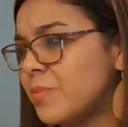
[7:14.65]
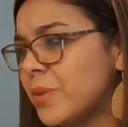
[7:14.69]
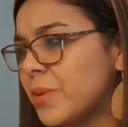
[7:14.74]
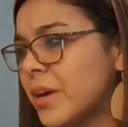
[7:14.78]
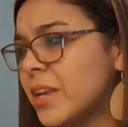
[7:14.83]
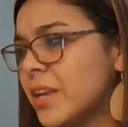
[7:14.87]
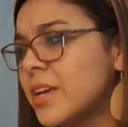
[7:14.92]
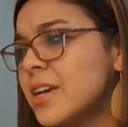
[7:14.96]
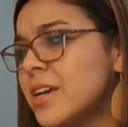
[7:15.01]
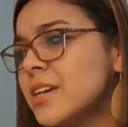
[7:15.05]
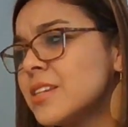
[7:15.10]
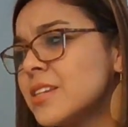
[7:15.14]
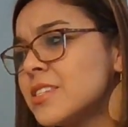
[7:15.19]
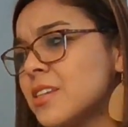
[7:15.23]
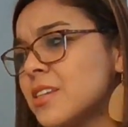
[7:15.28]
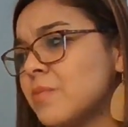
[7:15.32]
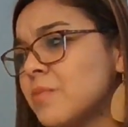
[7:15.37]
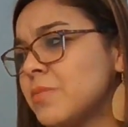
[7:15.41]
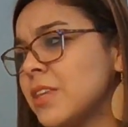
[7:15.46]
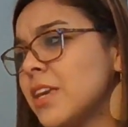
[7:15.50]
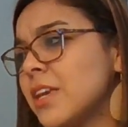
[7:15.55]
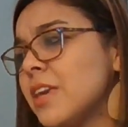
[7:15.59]
but
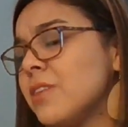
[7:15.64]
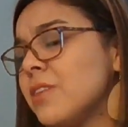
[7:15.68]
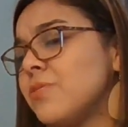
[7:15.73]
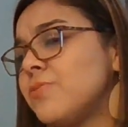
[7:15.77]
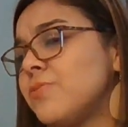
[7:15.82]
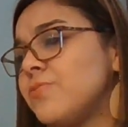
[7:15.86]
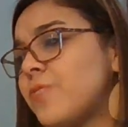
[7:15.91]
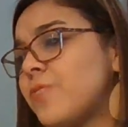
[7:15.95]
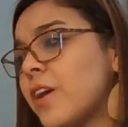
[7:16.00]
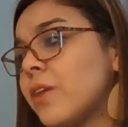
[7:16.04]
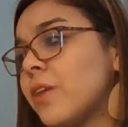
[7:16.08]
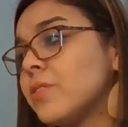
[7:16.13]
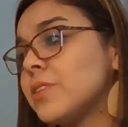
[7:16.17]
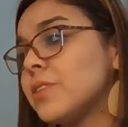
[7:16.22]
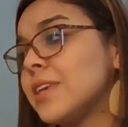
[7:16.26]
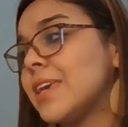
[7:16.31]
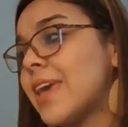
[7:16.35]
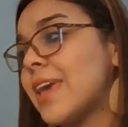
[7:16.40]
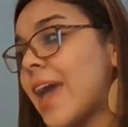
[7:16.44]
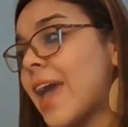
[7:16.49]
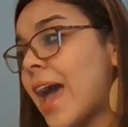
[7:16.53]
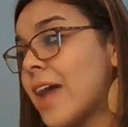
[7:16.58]
something he felt
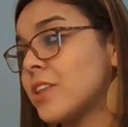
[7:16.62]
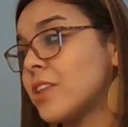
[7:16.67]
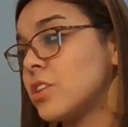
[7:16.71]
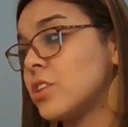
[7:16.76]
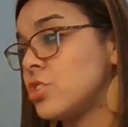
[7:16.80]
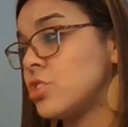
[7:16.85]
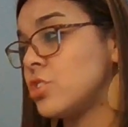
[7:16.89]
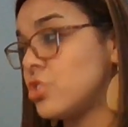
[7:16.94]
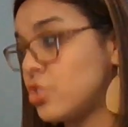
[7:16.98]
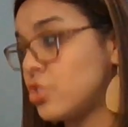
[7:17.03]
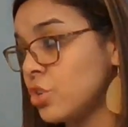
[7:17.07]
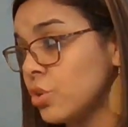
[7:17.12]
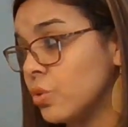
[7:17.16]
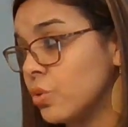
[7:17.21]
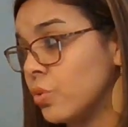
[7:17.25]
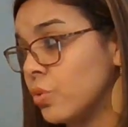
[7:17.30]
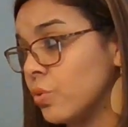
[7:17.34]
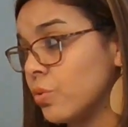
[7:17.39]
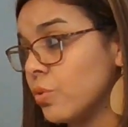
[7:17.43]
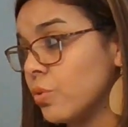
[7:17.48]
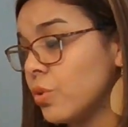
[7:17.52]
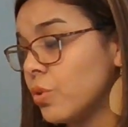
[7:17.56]
he had to
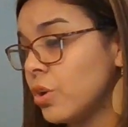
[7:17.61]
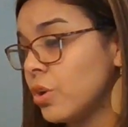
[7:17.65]
do.